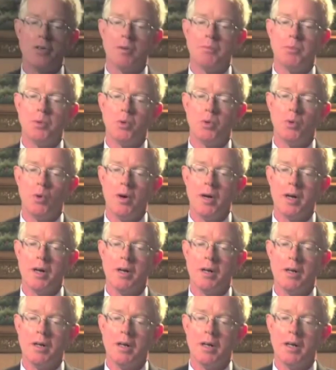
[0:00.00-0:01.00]

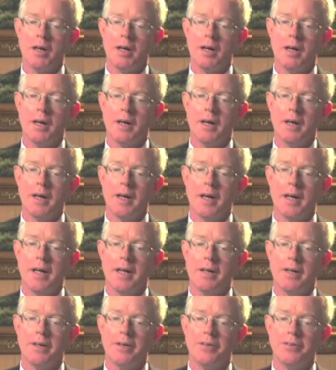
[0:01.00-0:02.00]
employer
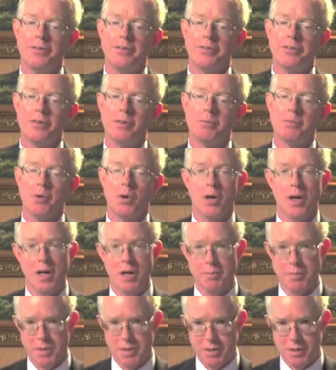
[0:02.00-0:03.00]
is
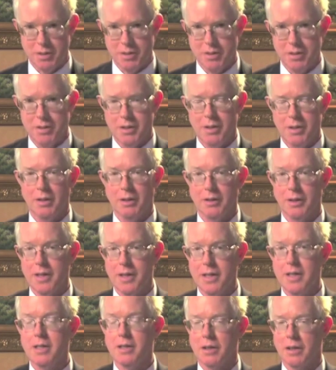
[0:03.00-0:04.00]
prohibited
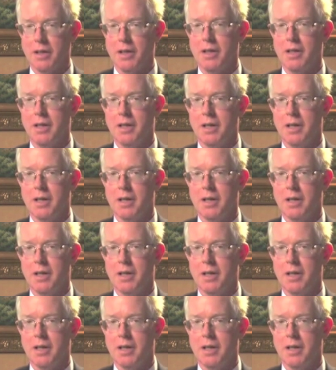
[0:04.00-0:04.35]
legally